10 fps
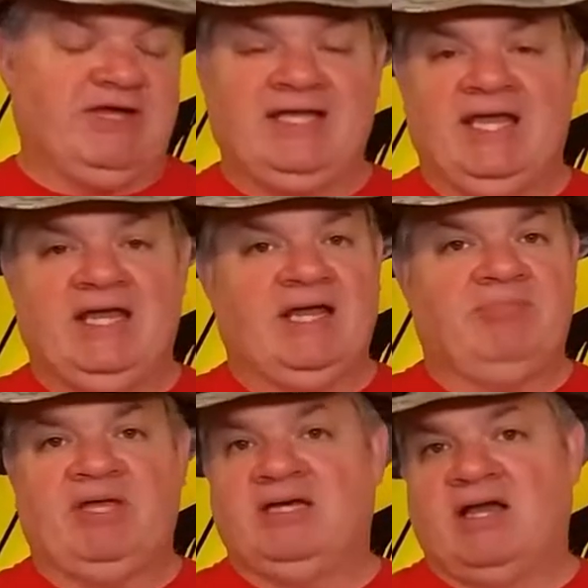Again, I
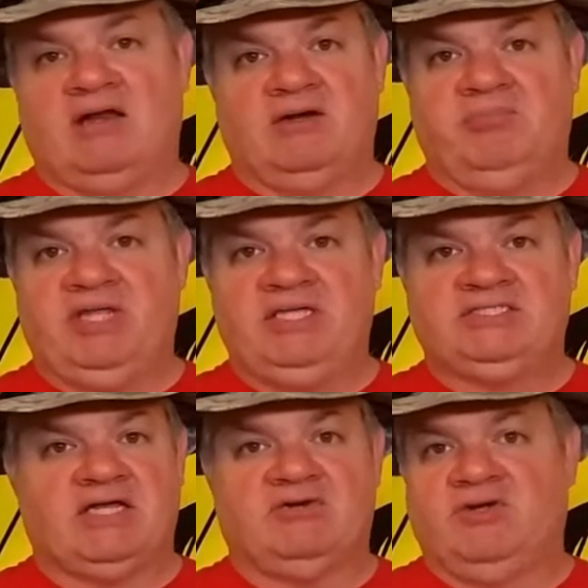paid $1 a
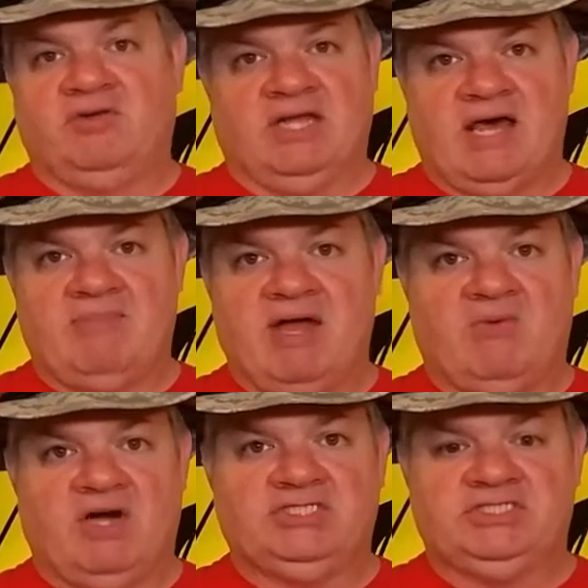piece. I don't know a lot
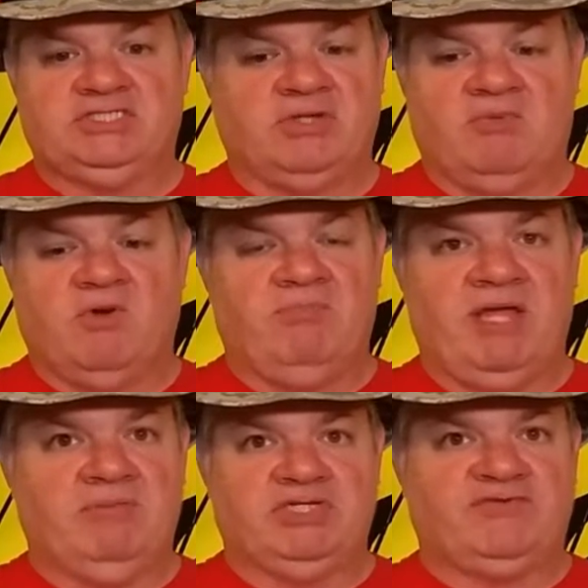about watches, so I won't
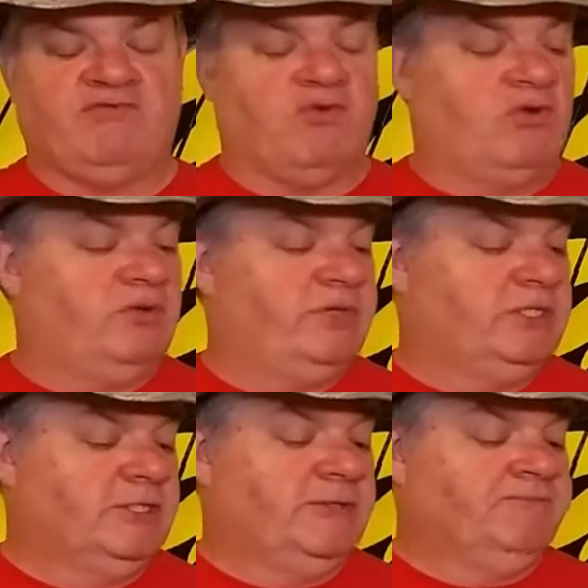pay much for
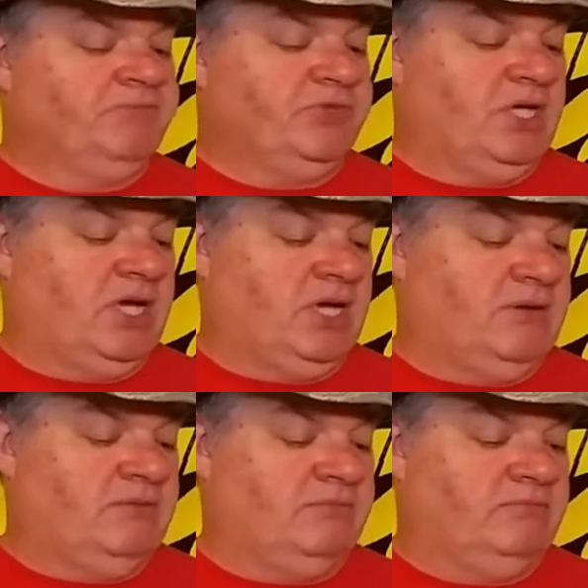
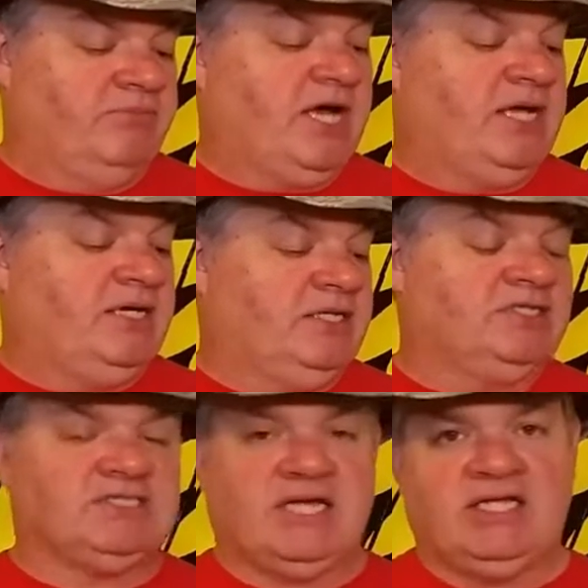them. But it
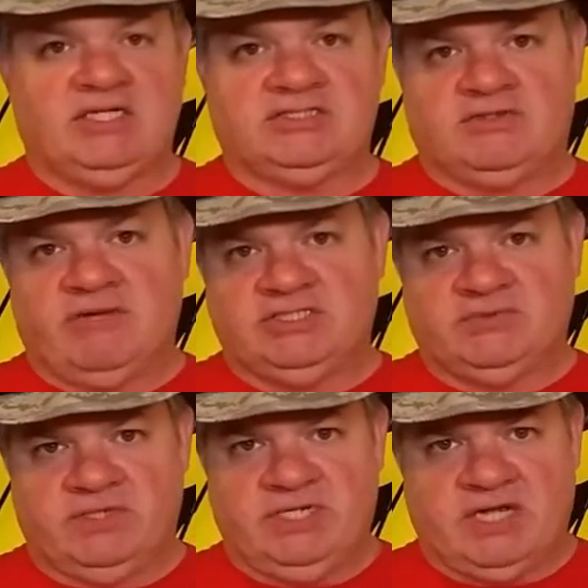looks like it goes for
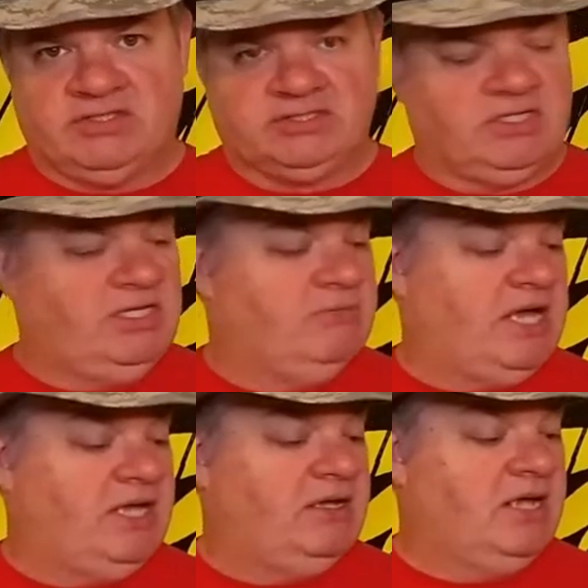about $20 on
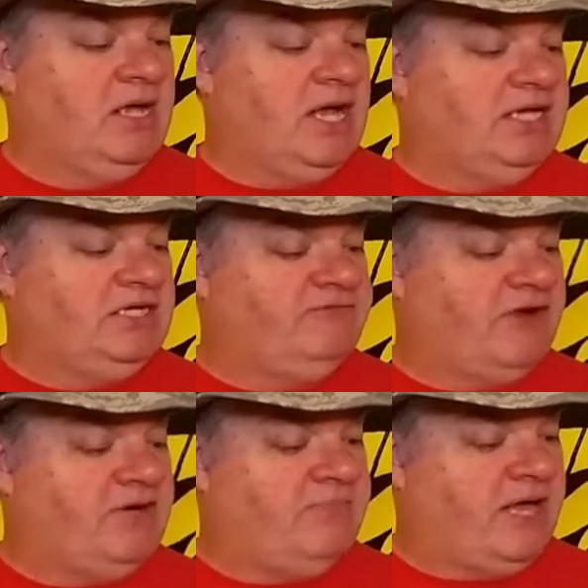eBay. I did
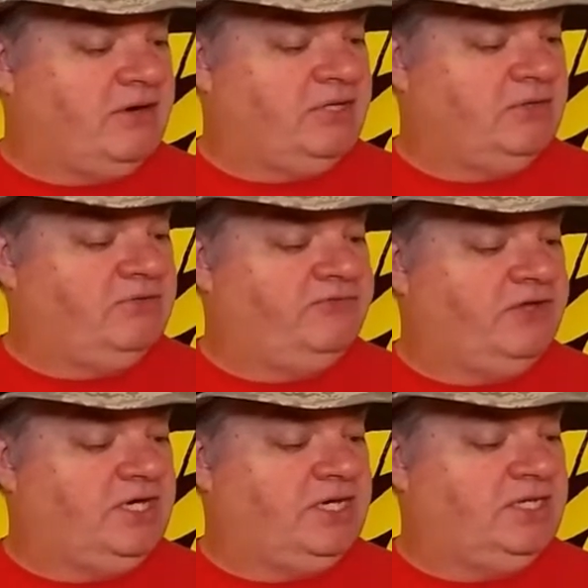find a battery that would
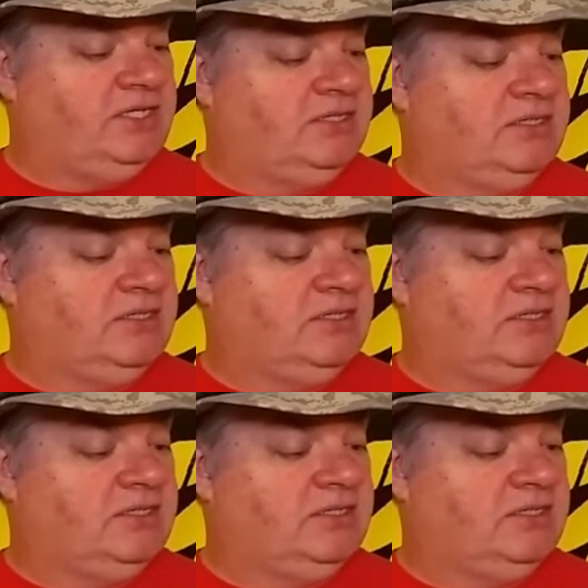fit in it.